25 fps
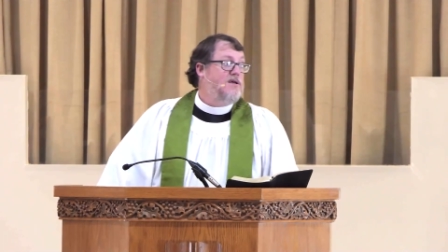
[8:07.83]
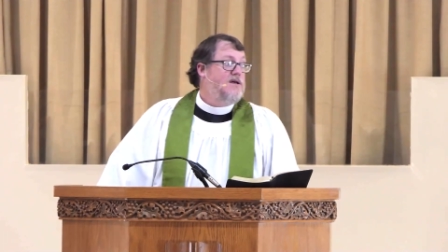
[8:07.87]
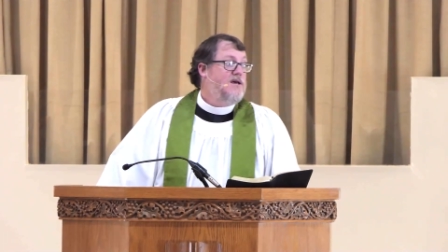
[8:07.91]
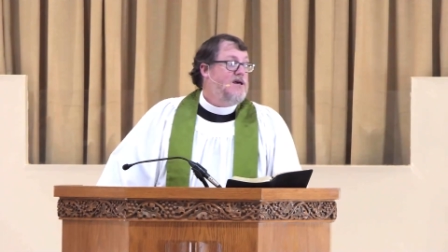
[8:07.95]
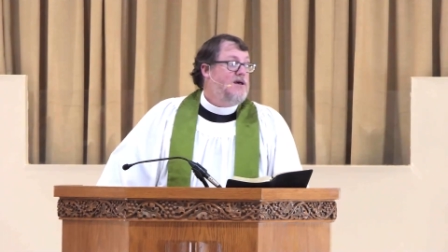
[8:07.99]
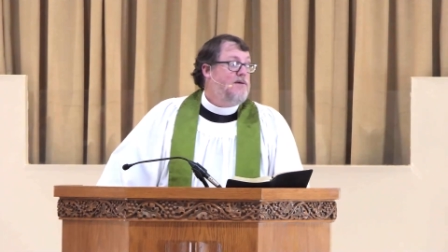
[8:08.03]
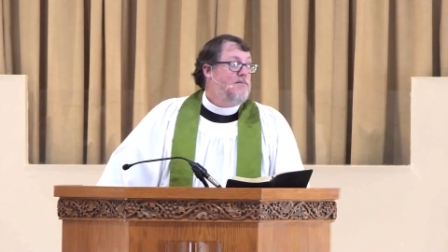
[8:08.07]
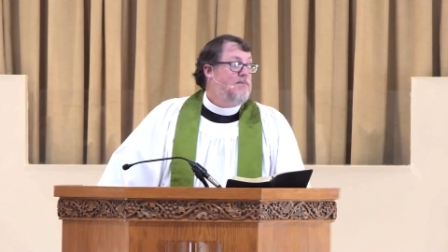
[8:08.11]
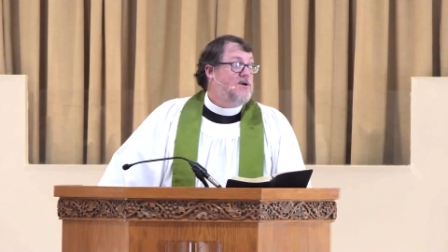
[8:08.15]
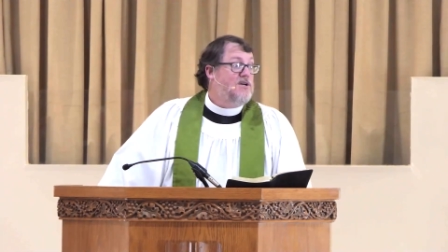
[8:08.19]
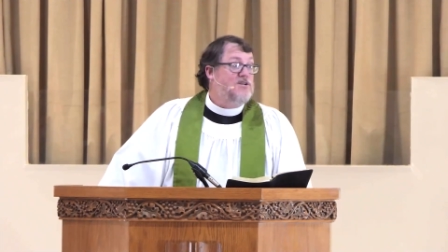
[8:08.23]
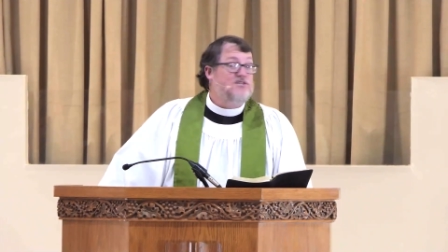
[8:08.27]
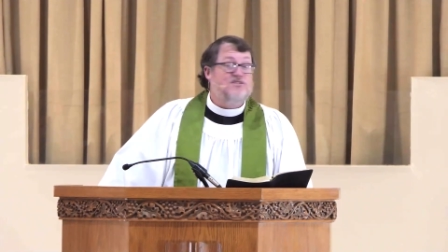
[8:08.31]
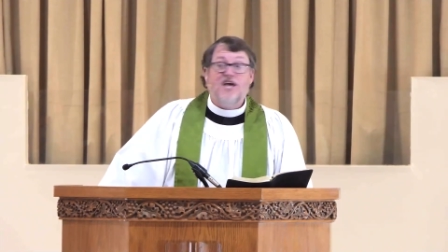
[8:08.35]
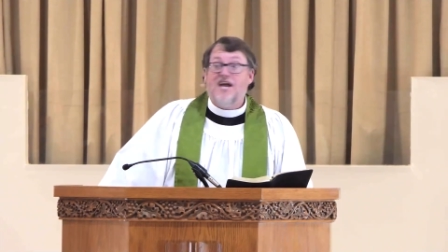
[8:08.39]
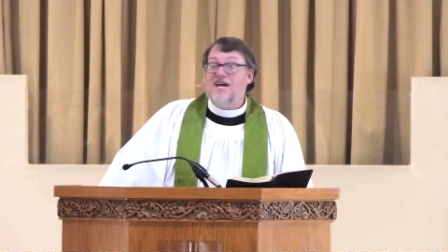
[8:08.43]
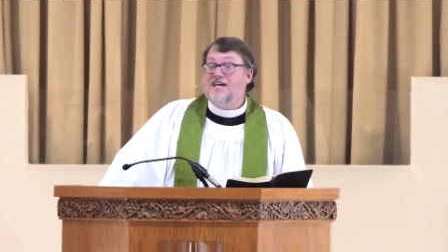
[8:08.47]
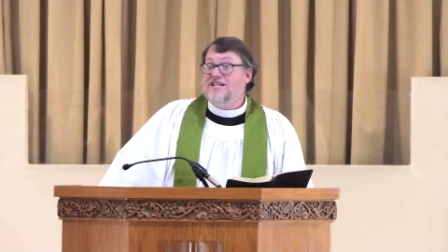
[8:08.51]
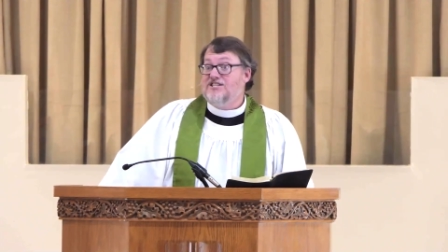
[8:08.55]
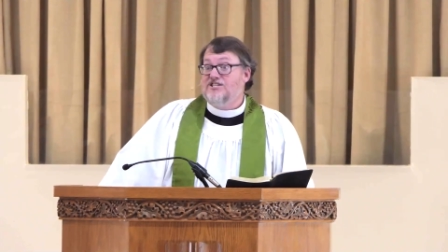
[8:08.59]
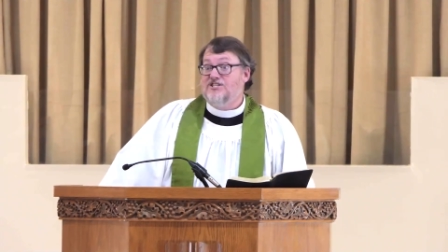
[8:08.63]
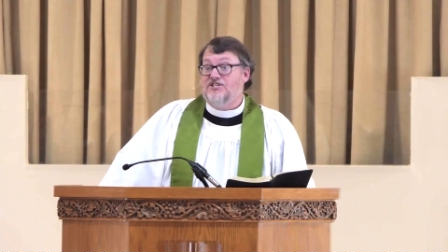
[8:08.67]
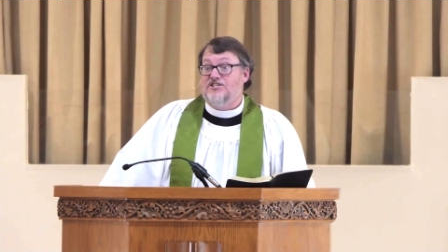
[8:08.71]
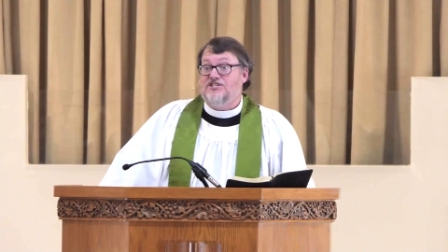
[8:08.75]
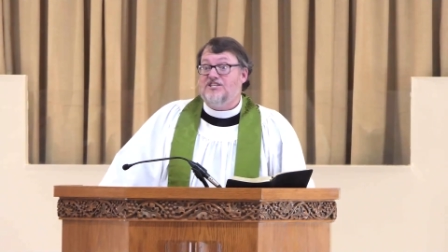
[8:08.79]
because they had
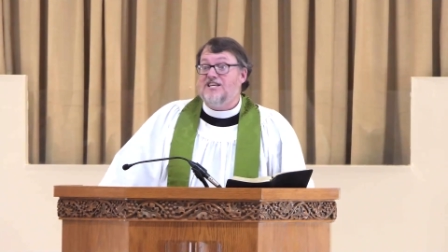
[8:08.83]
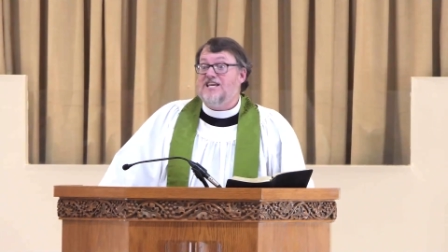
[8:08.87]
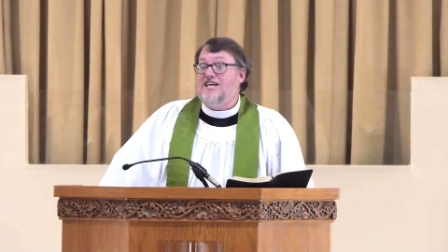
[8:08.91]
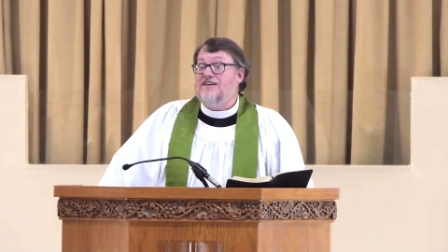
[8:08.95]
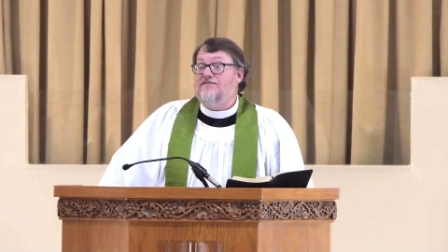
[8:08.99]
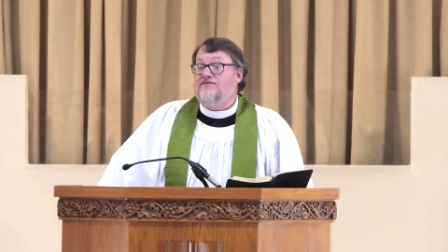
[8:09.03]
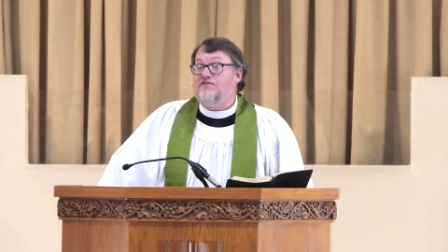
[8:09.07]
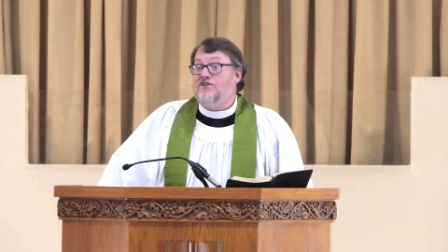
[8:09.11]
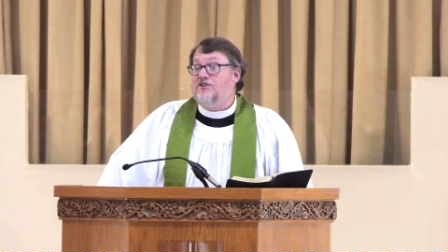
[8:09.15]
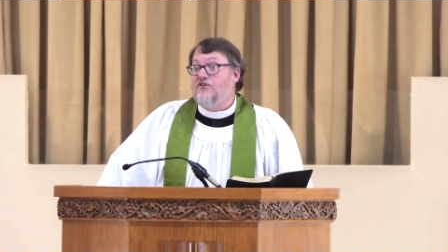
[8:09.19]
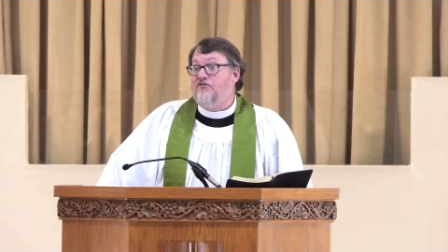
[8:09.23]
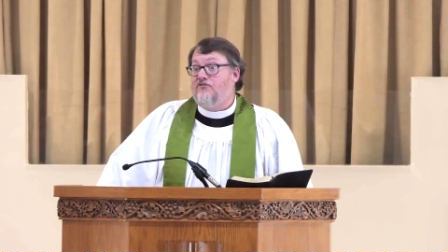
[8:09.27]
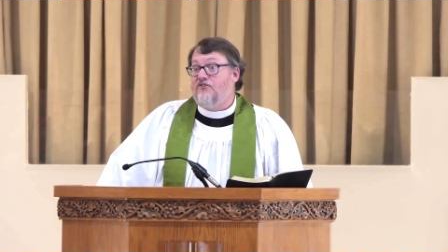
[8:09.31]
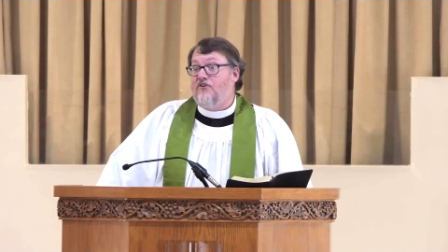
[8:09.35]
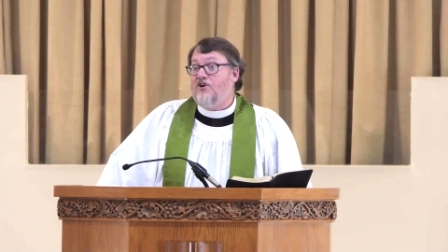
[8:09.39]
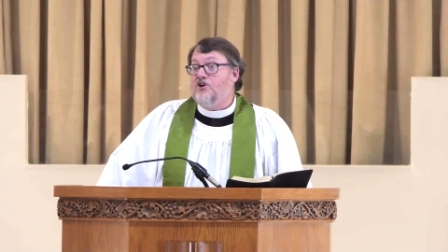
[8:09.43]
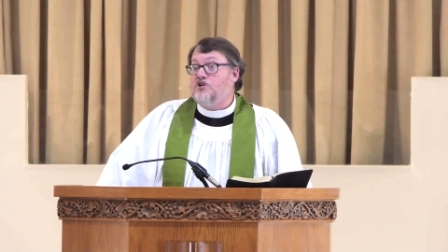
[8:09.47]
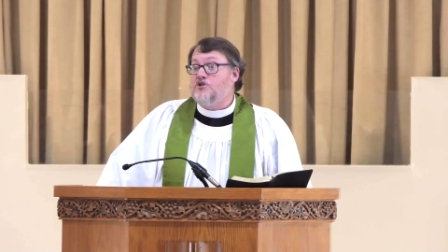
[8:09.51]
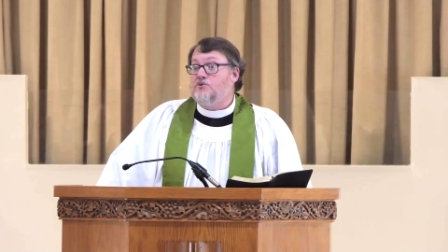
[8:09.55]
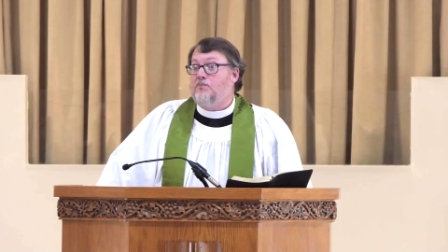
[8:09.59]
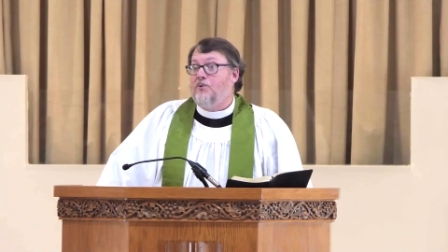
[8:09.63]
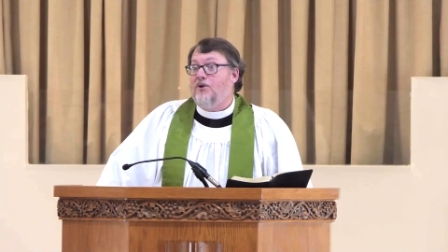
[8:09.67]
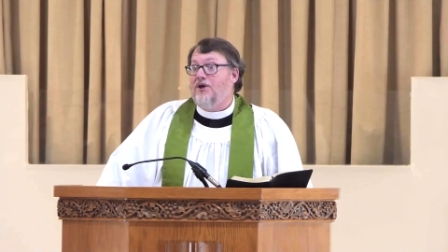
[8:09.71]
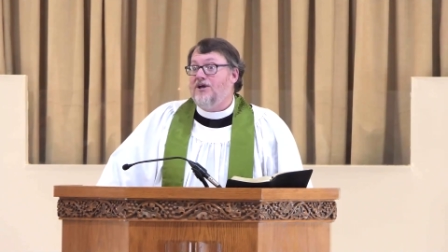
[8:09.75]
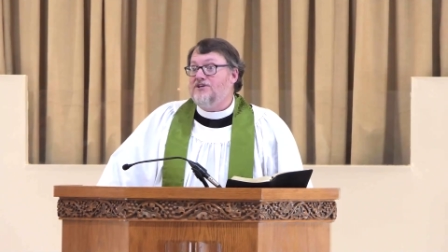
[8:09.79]
deceived in the first
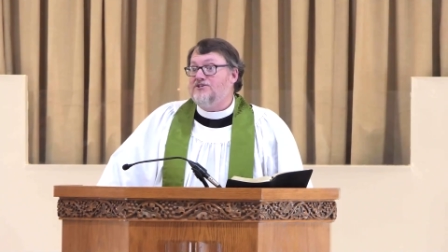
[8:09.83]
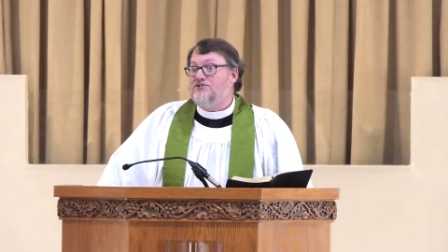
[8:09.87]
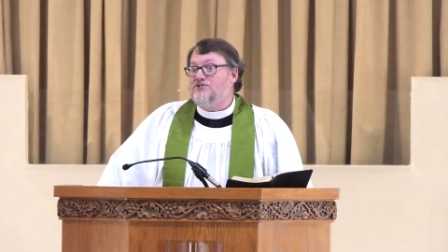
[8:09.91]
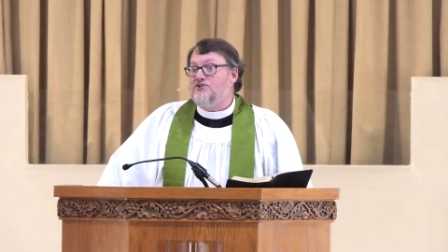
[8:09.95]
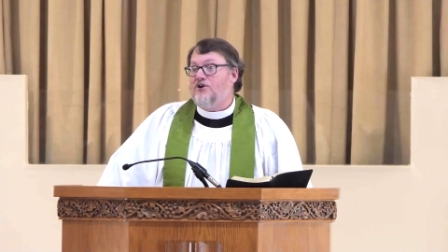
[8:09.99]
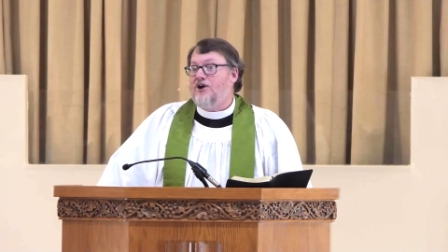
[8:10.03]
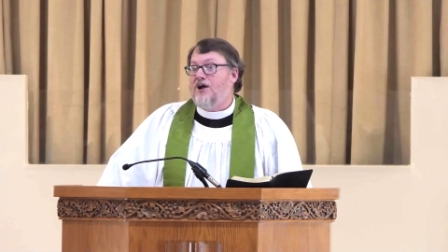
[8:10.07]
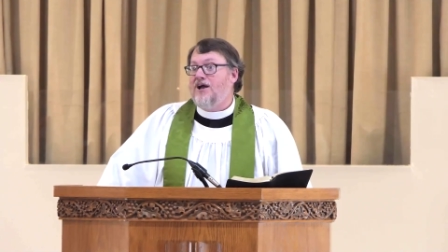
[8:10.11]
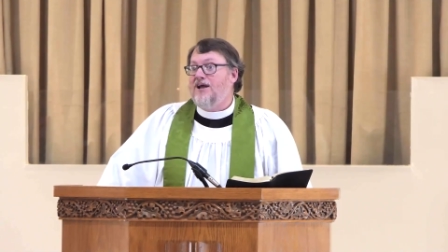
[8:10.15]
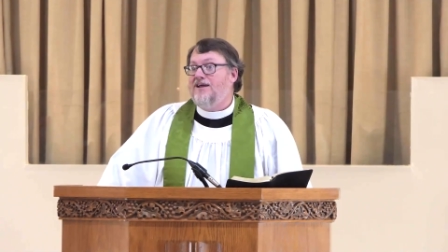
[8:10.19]
place, right?